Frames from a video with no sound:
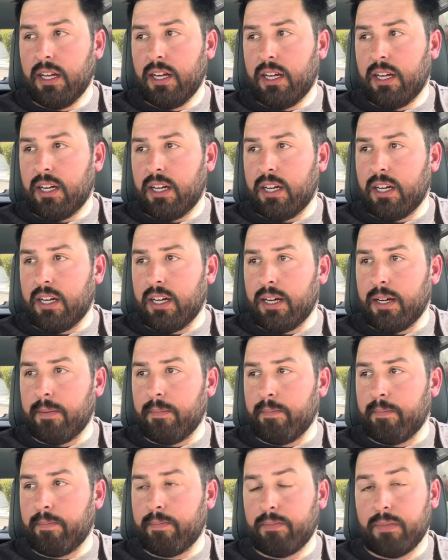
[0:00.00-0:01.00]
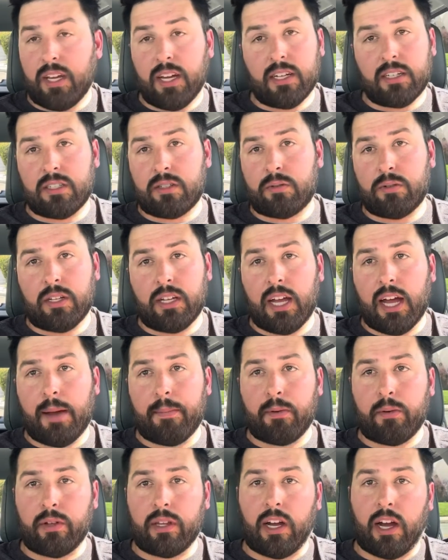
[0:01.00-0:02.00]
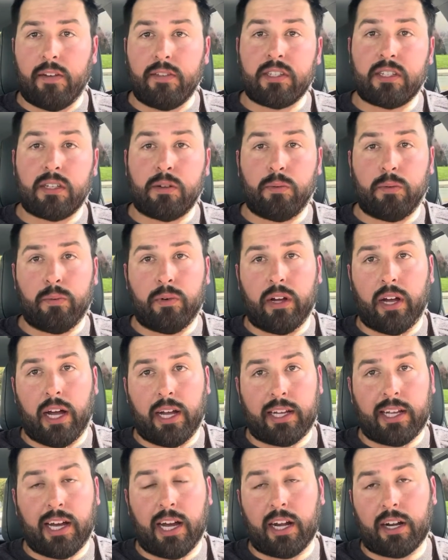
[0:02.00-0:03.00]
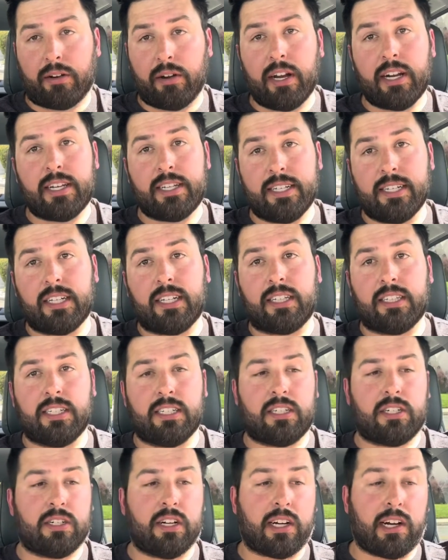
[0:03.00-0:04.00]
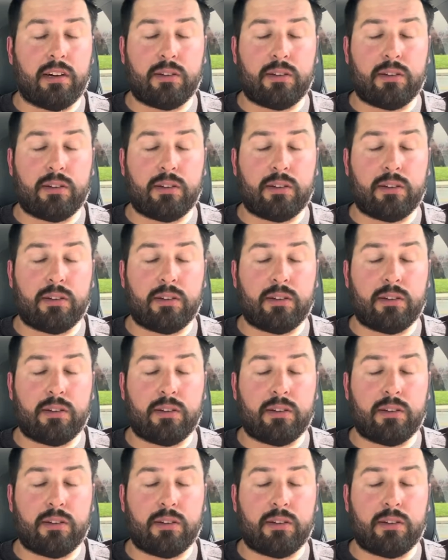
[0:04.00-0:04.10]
Yeah, just really happy with it. Obviously, got a great deal on this truck.